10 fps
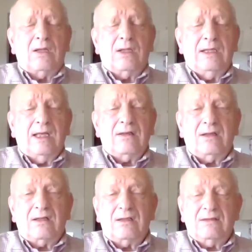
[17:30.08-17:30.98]

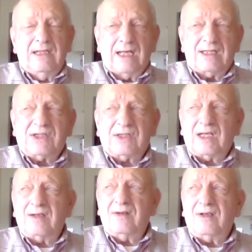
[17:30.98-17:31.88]
Yes,
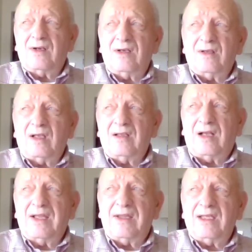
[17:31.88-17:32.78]
and
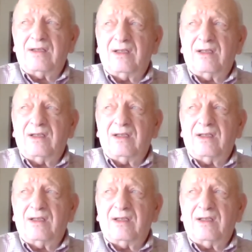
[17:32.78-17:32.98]
I think